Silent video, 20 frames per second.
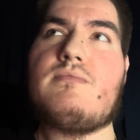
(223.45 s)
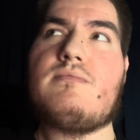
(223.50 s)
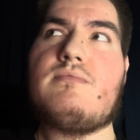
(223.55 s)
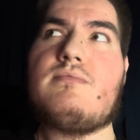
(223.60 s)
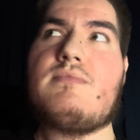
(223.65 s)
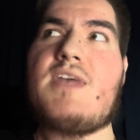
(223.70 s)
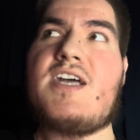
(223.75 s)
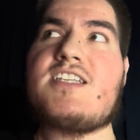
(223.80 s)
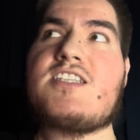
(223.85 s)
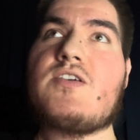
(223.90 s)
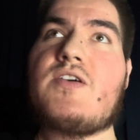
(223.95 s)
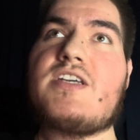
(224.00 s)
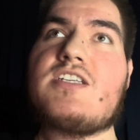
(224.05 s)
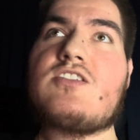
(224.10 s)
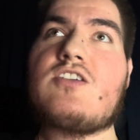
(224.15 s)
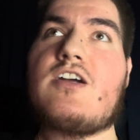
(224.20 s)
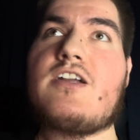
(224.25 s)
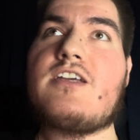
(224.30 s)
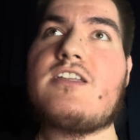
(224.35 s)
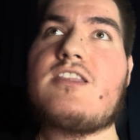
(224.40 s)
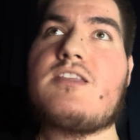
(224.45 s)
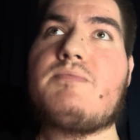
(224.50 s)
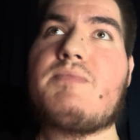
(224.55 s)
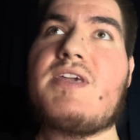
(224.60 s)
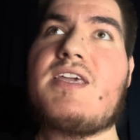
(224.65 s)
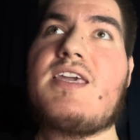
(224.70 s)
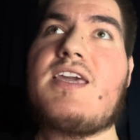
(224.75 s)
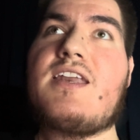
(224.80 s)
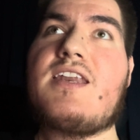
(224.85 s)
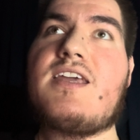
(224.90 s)
That's how I started at the
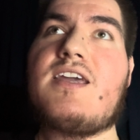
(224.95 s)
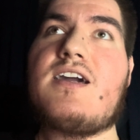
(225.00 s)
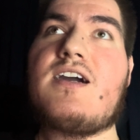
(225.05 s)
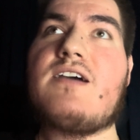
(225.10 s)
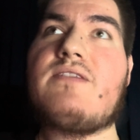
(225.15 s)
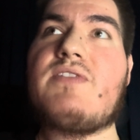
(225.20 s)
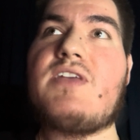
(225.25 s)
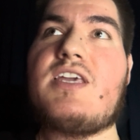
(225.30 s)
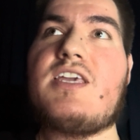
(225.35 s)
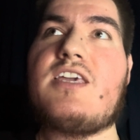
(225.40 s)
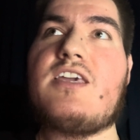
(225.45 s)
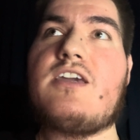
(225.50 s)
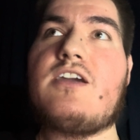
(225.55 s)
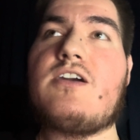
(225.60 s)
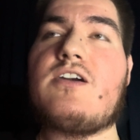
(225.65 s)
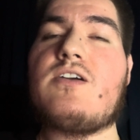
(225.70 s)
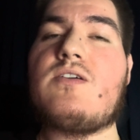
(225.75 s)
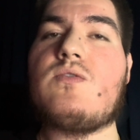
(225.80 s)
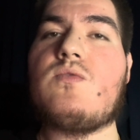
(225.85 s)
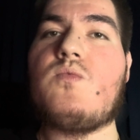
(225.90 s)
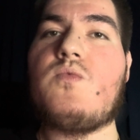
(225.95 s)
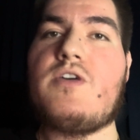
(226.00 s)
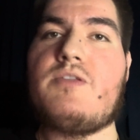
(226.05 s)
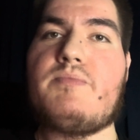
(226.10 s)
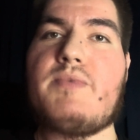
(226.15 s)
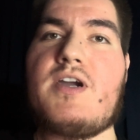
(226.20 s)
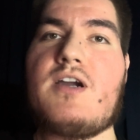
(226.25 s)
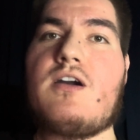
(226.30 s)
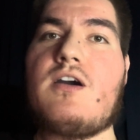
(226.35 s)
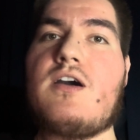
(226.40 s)
beginning of the year with
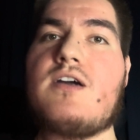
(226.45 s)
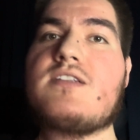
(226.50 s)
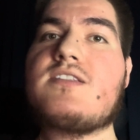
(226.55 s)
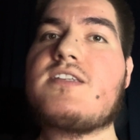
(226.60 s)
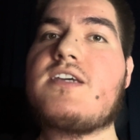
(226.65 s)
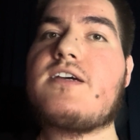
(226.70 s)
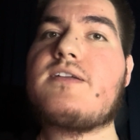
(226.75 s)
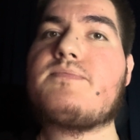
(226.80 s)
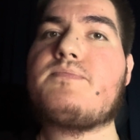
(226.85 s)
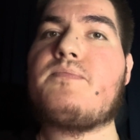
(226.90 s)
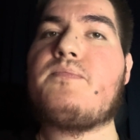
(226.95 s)
my content.